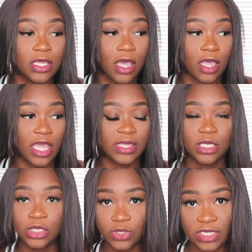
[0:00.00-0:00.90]
I
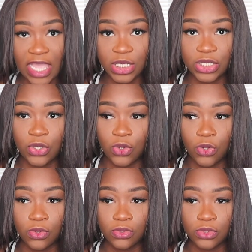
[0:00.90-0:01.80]
think she used to actually
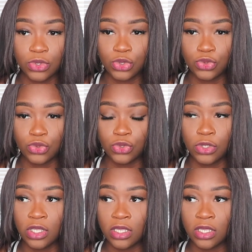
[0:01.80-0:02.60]
go to